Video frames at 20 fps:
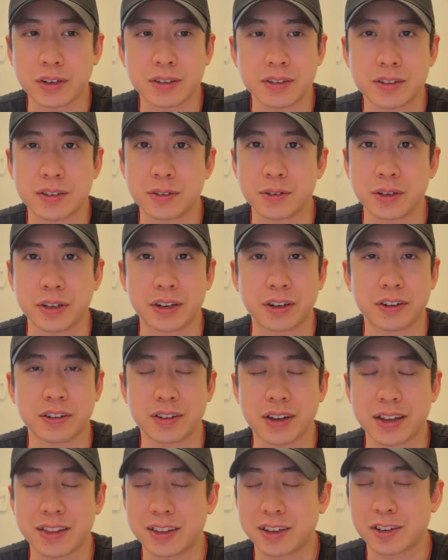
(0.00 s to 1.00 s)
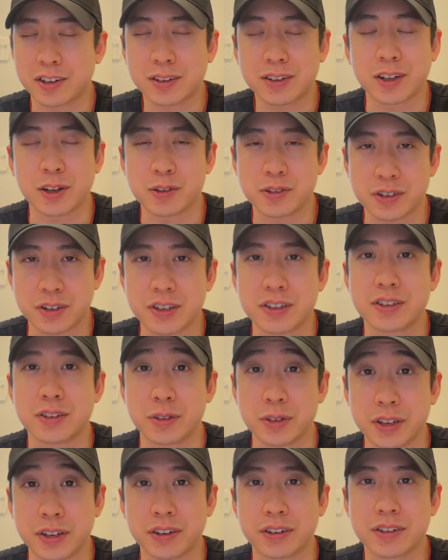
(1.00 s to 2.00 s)
to 2 years, I think closer to 2
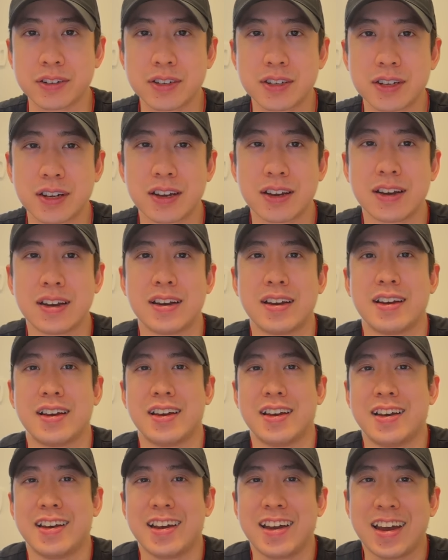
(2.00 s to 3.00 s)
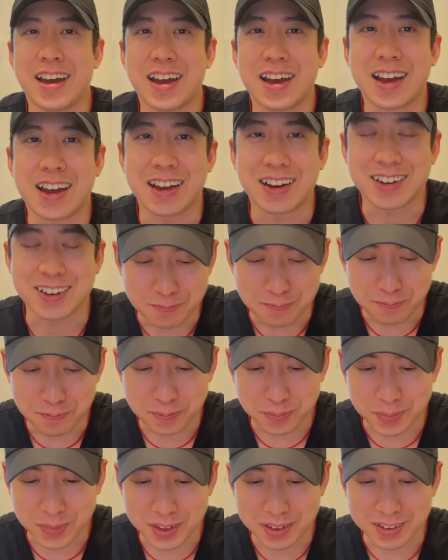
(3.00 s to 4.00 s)
years. And
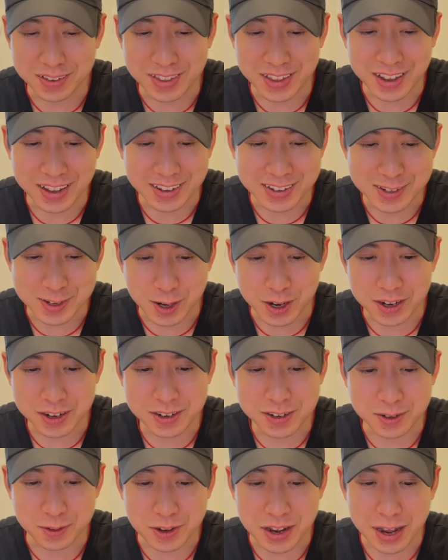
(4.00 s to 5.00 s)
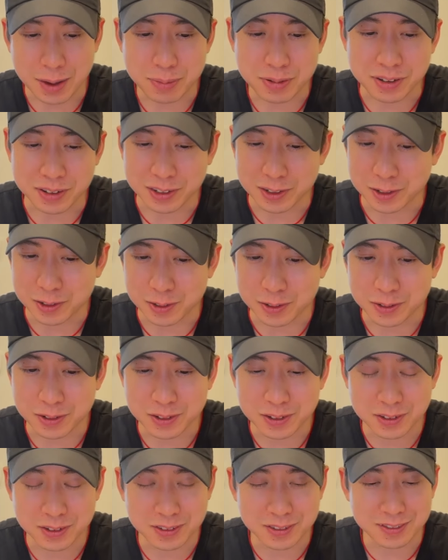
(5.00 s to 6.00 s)
they started to
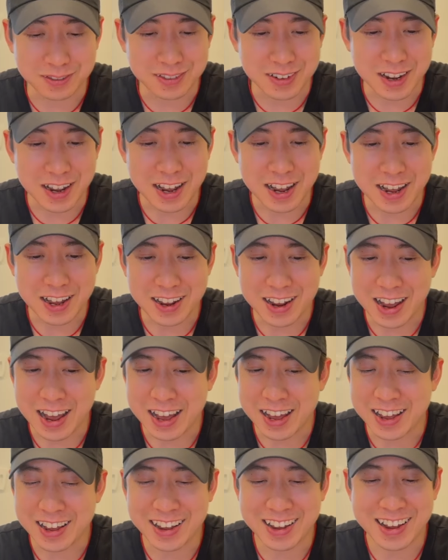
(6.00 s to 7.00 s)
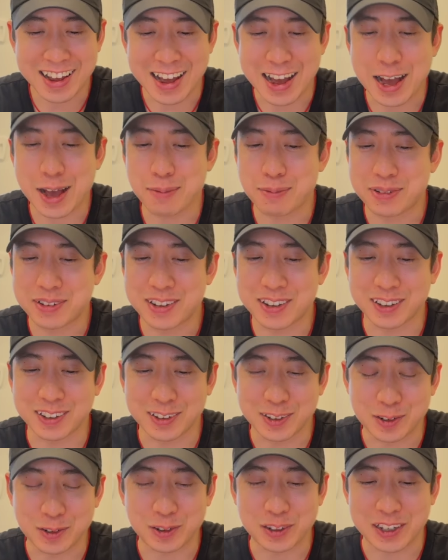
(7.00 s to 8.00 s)

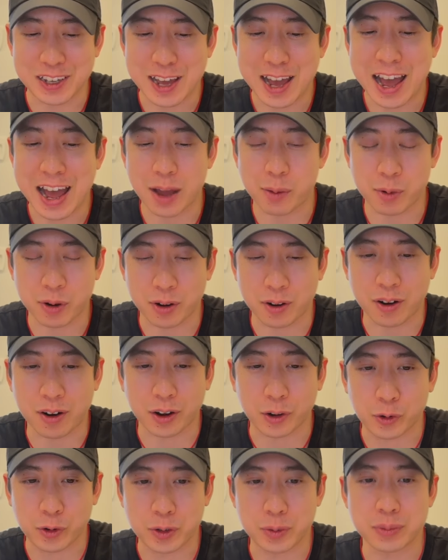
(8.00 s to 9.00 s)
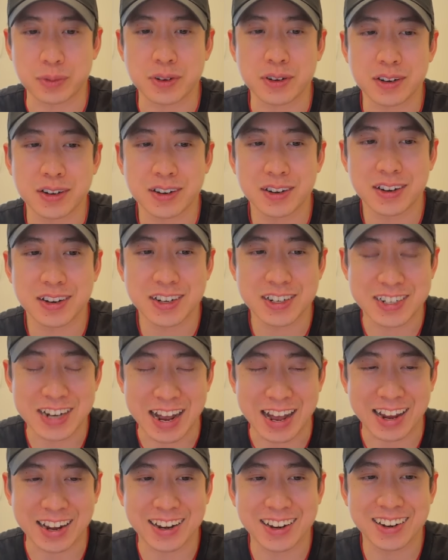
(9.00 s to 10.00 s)
absolutely hammer our group
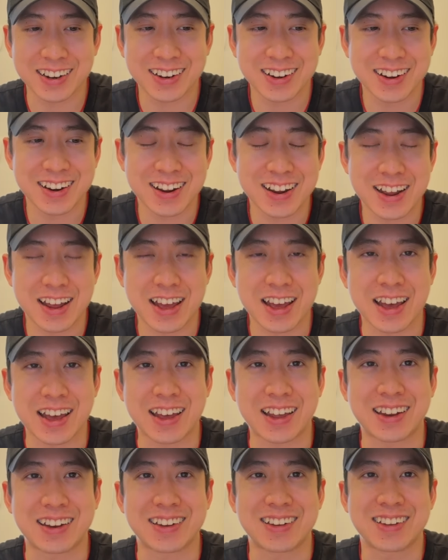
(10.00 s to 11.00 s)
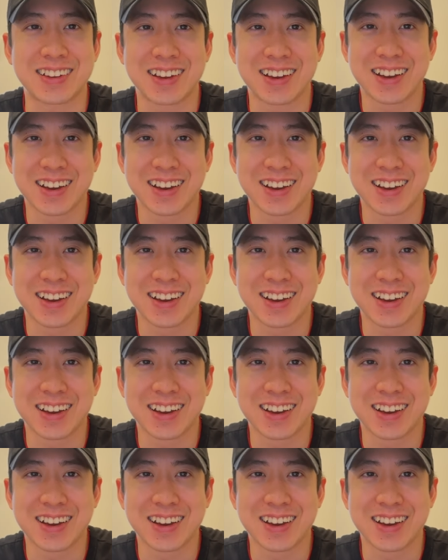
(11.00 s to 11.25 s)
chat. And